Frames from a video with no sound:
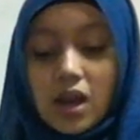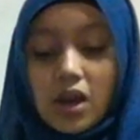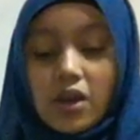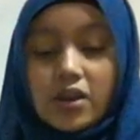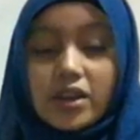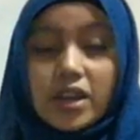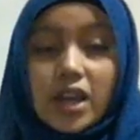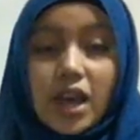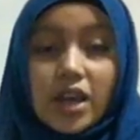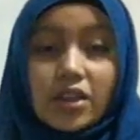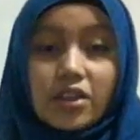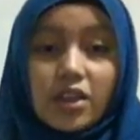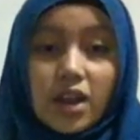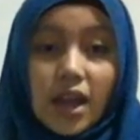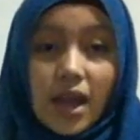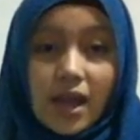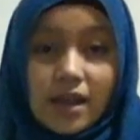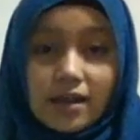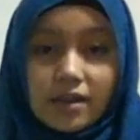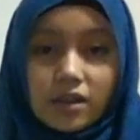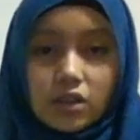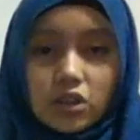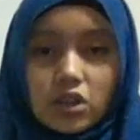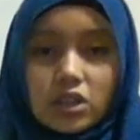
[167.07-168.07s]
On the other
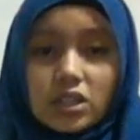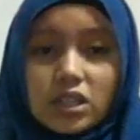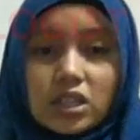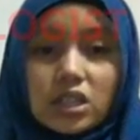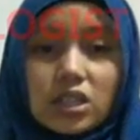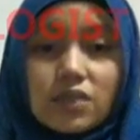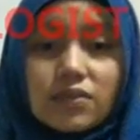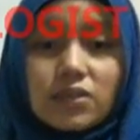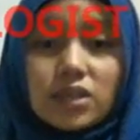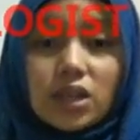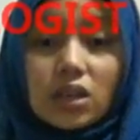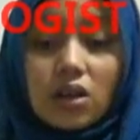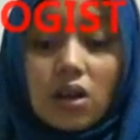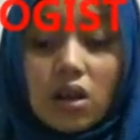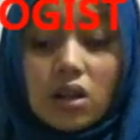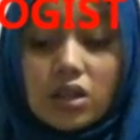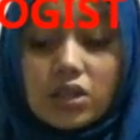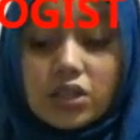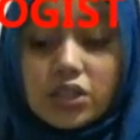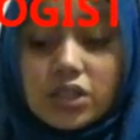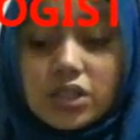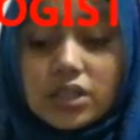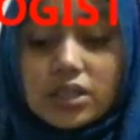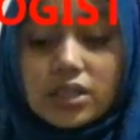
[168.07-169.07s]
hand, cognitive
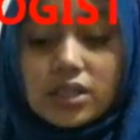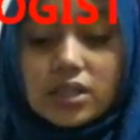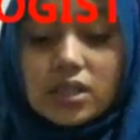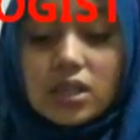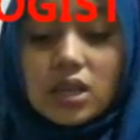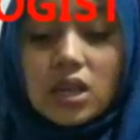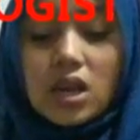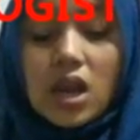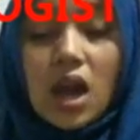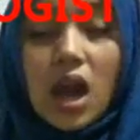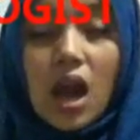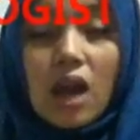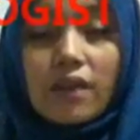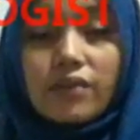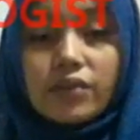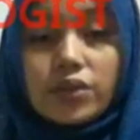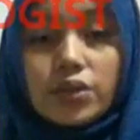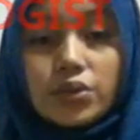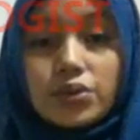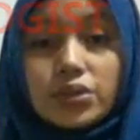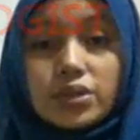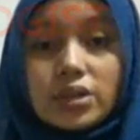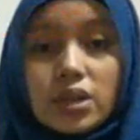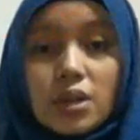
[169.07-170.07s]
psychologists have
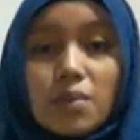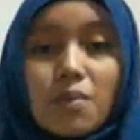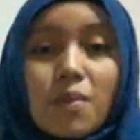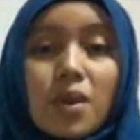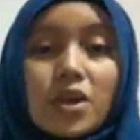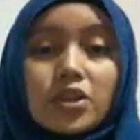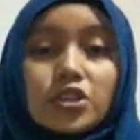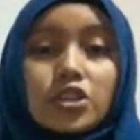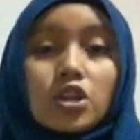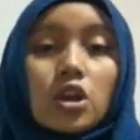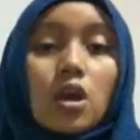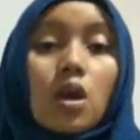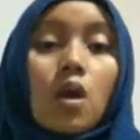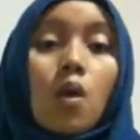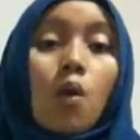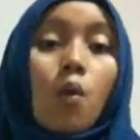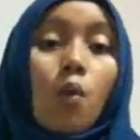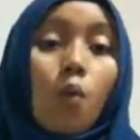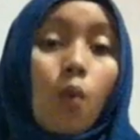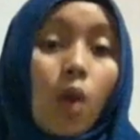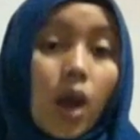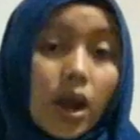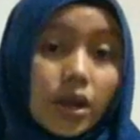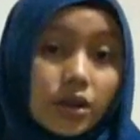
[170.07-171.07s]
used a much
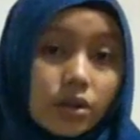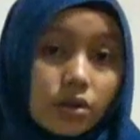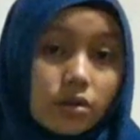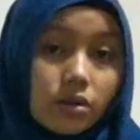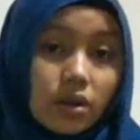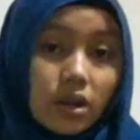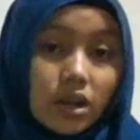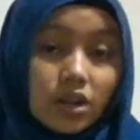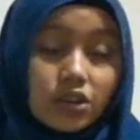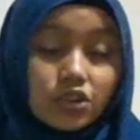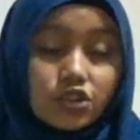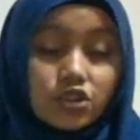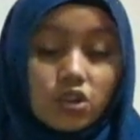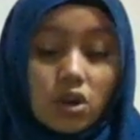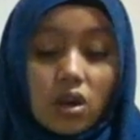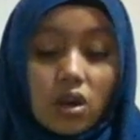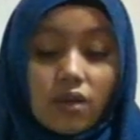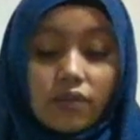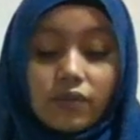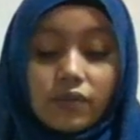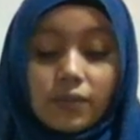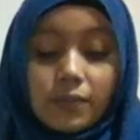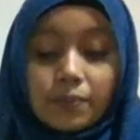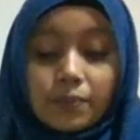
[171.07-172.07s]
wider range
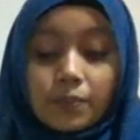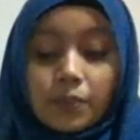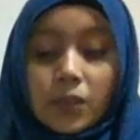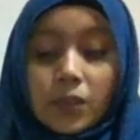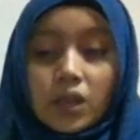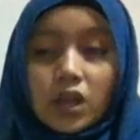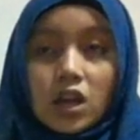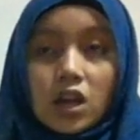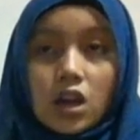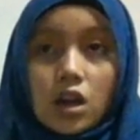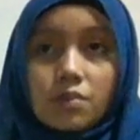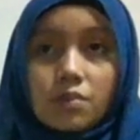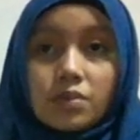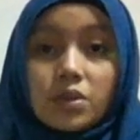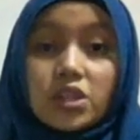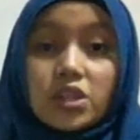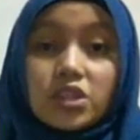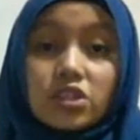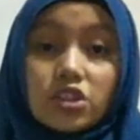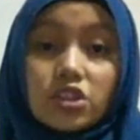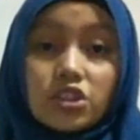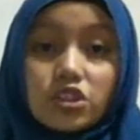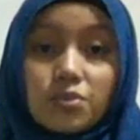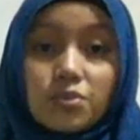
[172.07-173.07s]
of
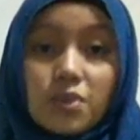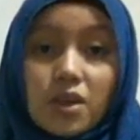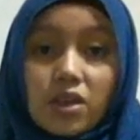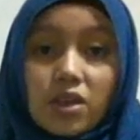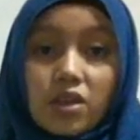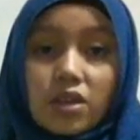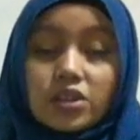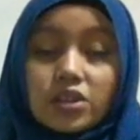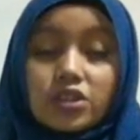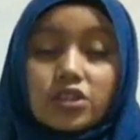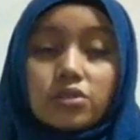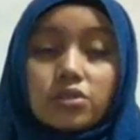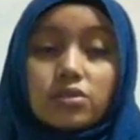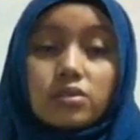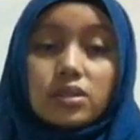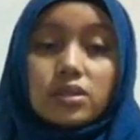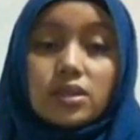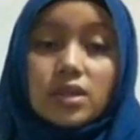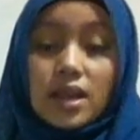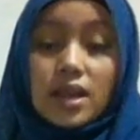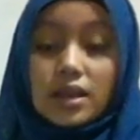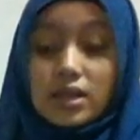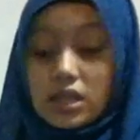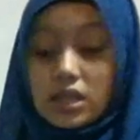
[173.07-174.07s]
research methods to
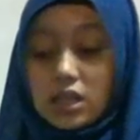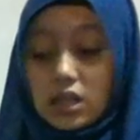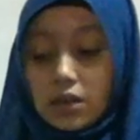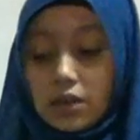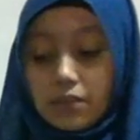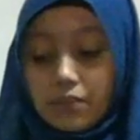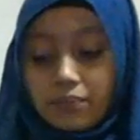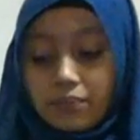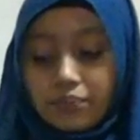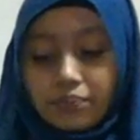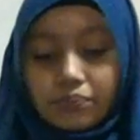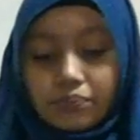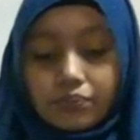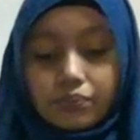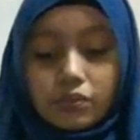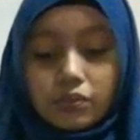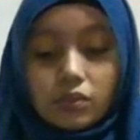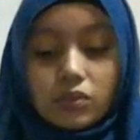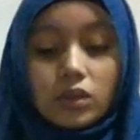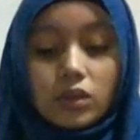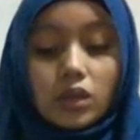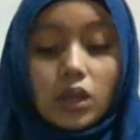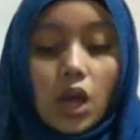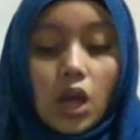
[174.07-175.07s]
study
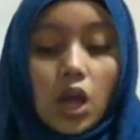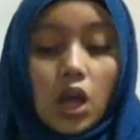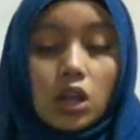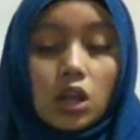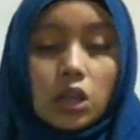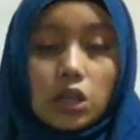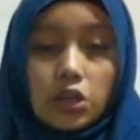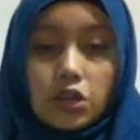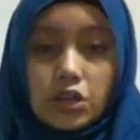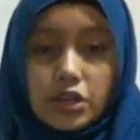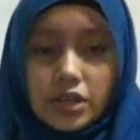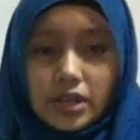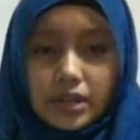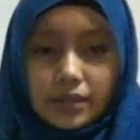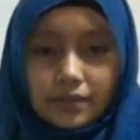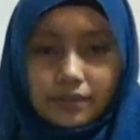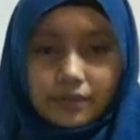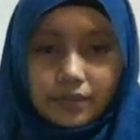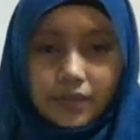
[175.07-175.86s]
learning.